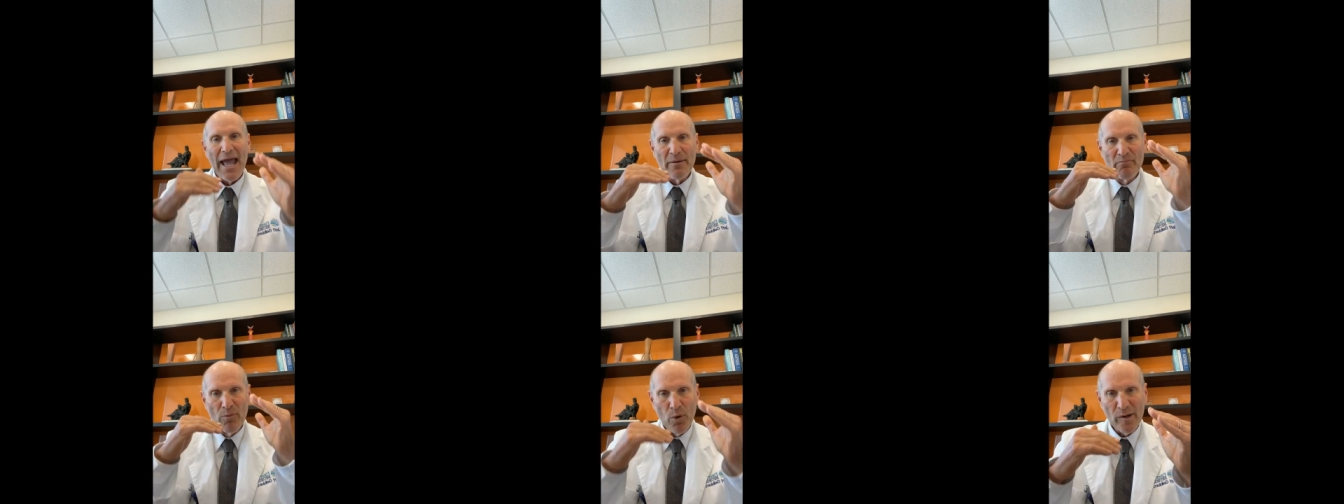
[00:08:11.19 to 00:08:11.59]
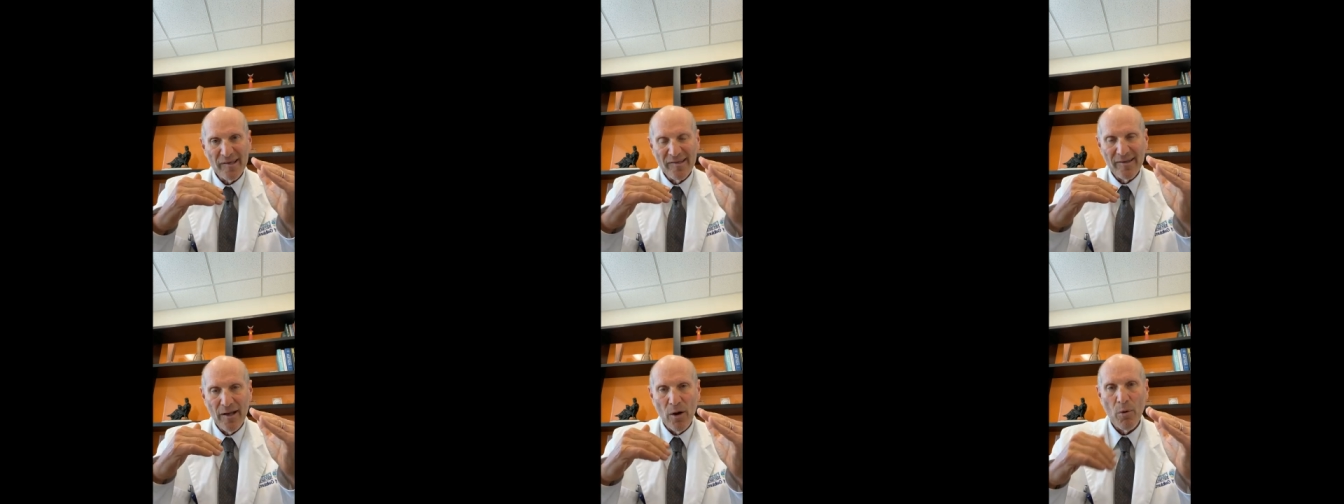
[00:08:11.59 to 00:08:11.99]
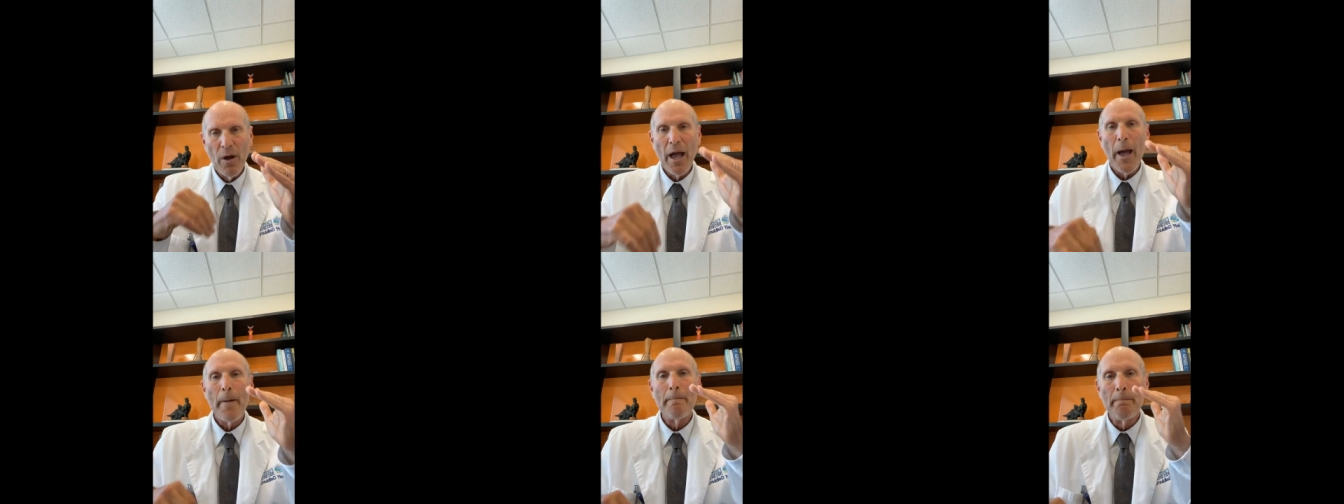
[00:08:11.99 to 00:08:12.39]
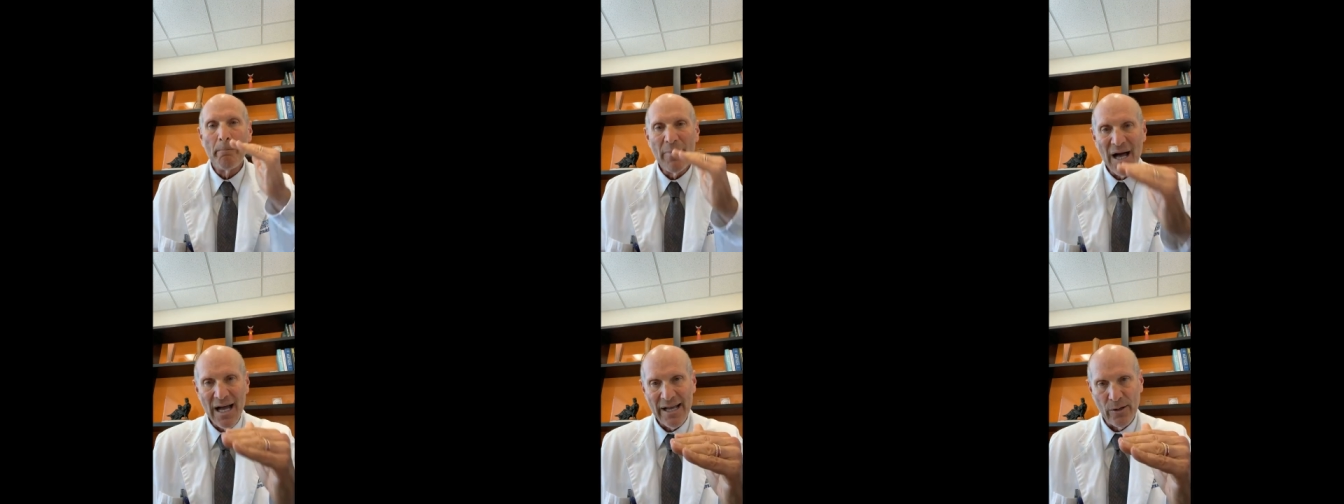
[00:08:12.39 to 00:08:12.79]
and more so
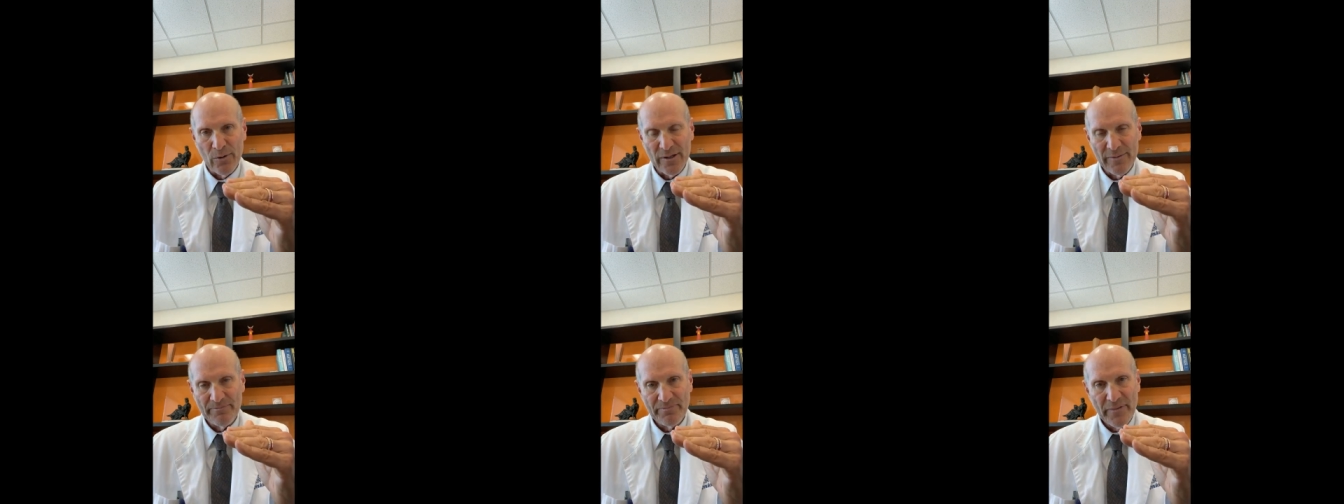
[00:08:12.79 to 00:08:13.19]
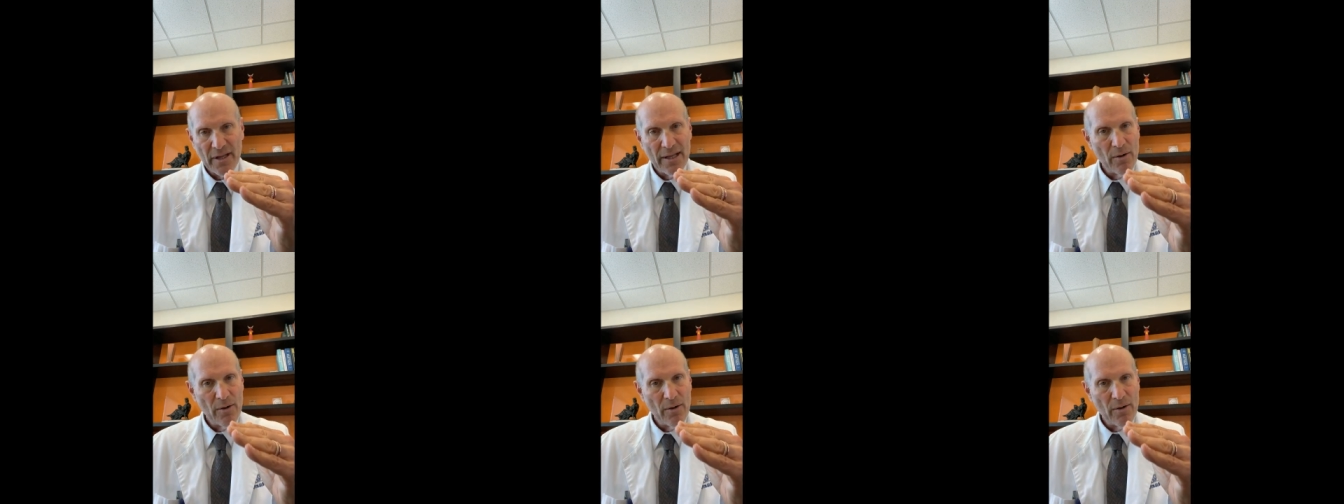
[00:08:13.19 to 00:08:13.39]
mild.